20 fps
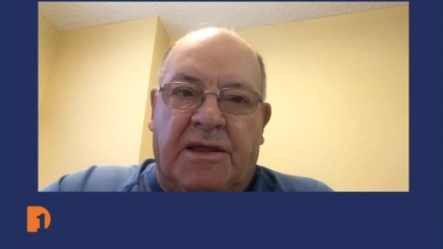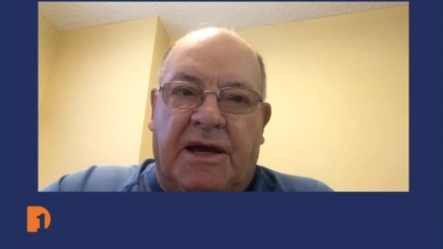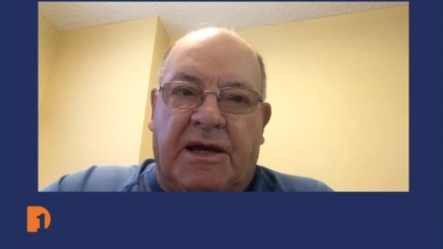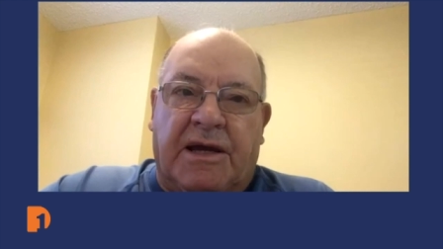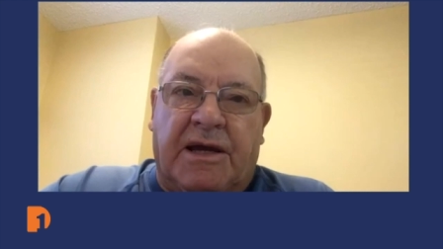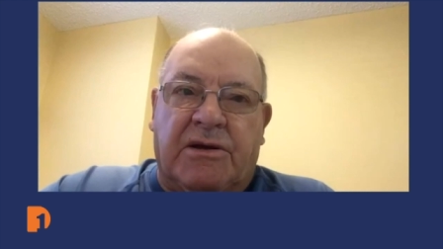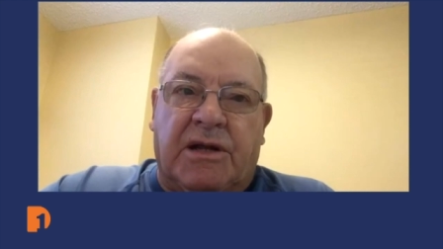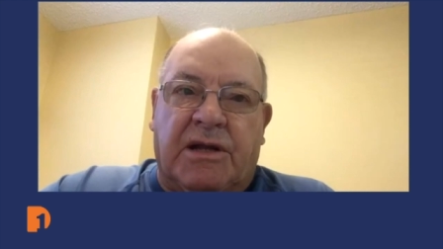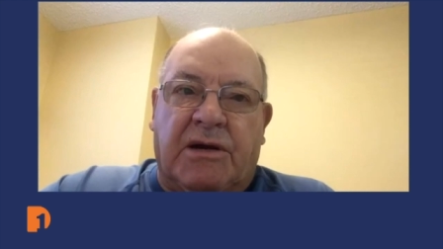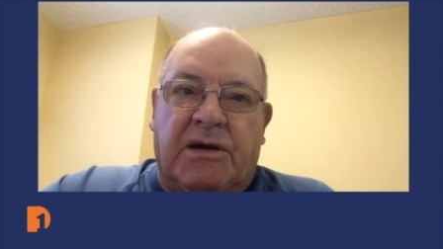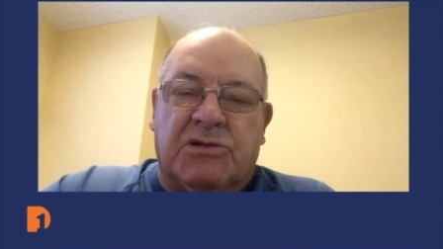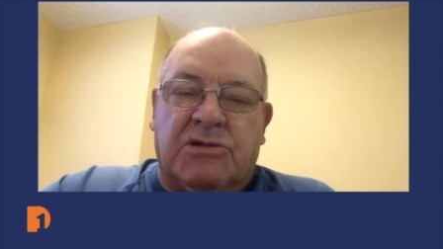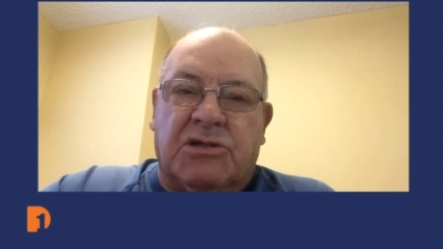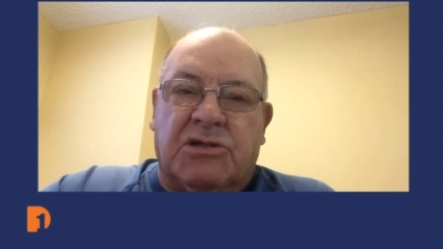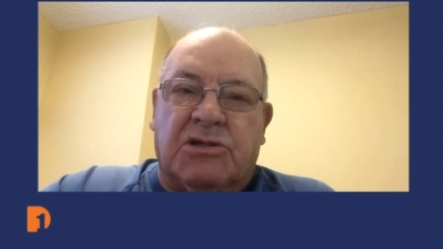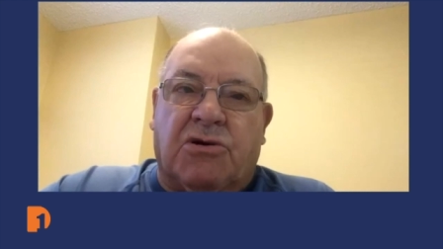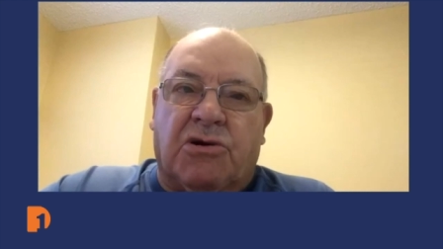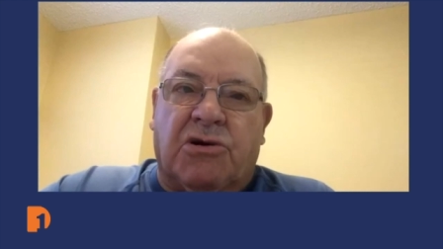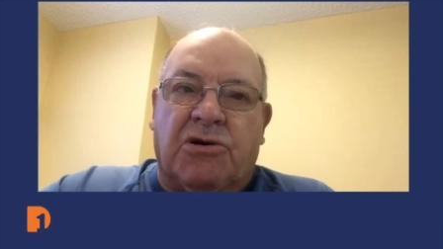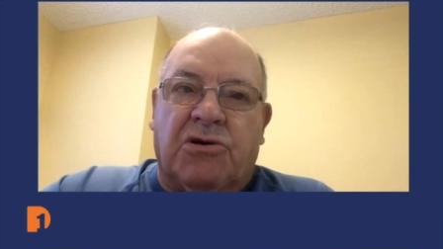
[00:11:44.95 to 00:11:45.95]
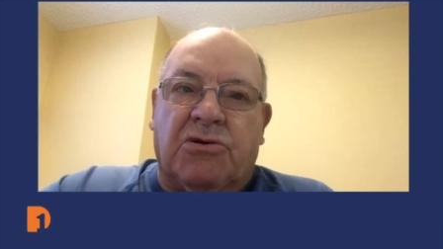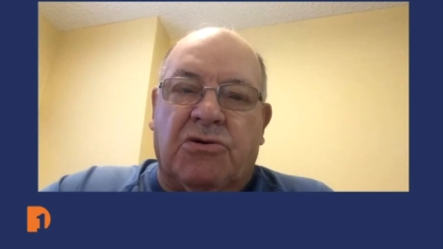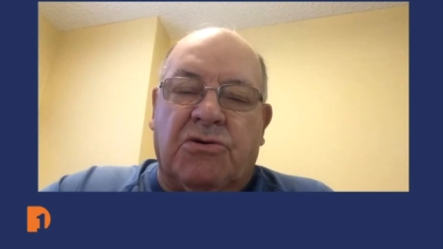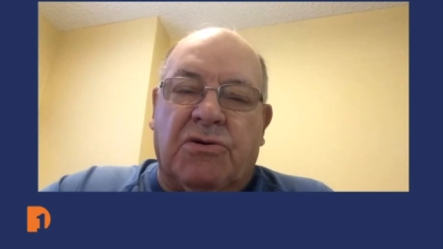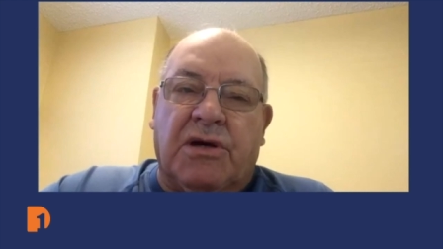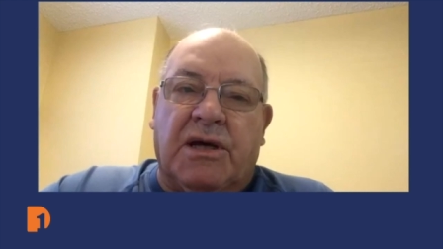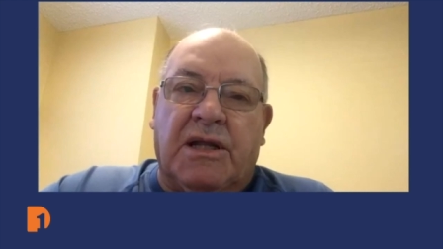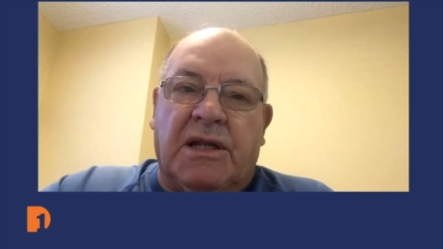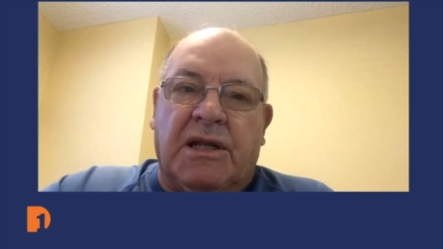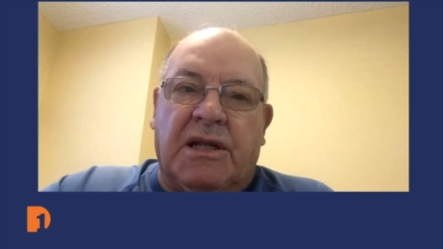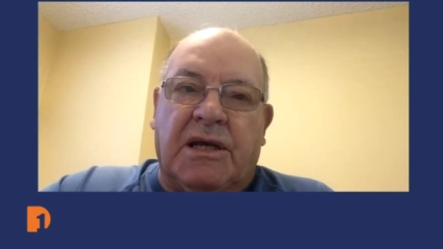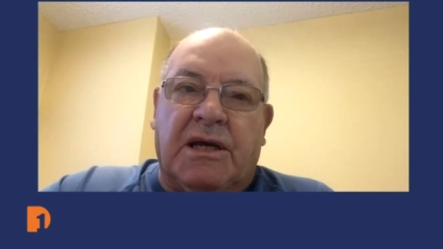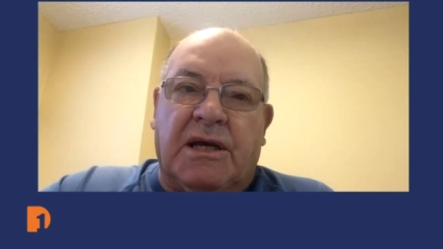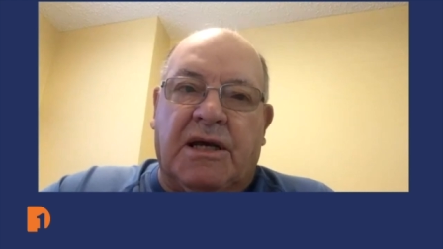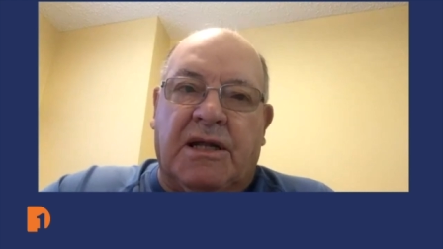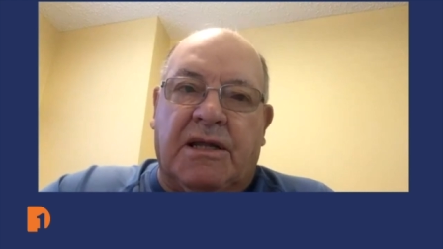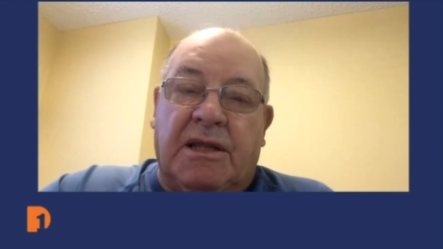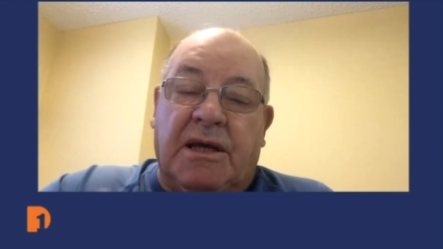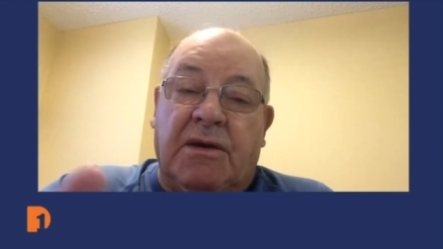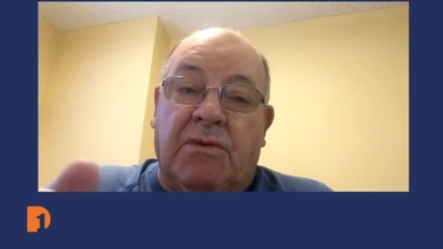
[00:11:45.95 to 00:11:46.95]
that could outscore you, and
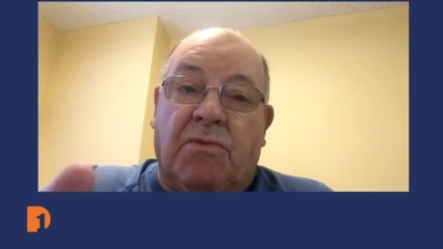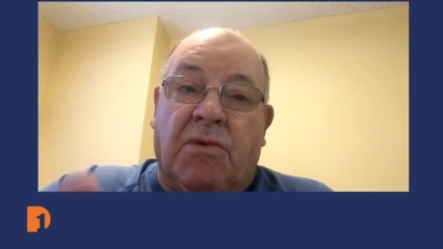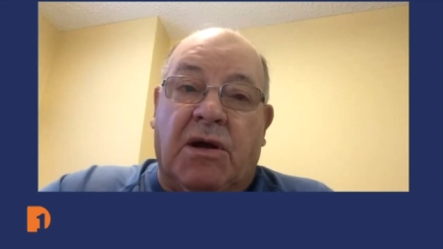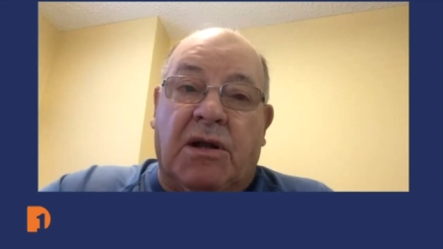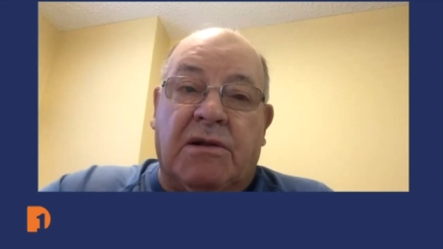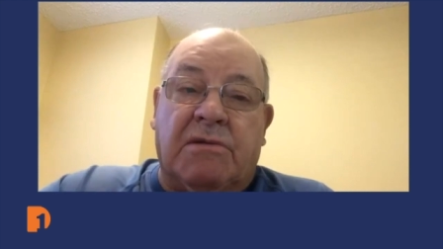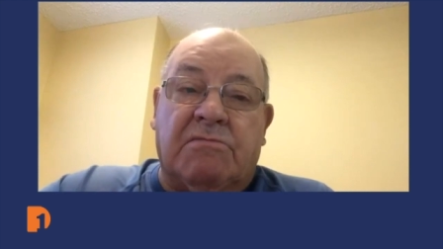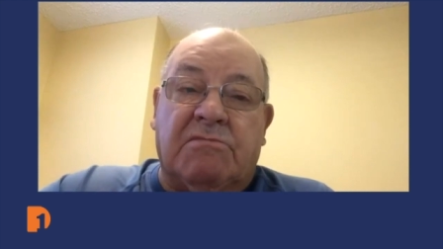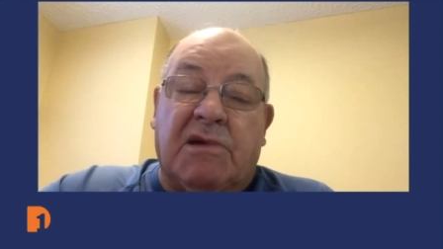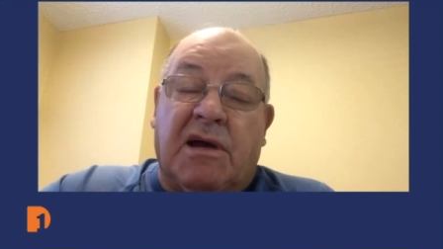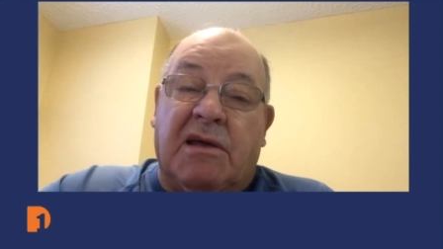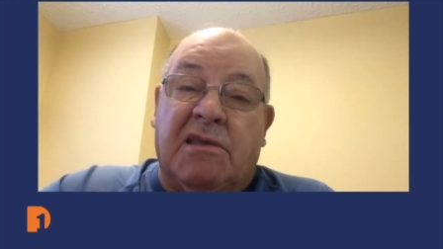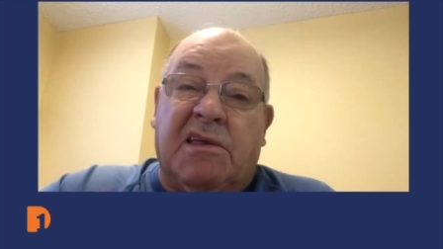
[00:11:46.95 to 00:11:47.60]
uh, and they won.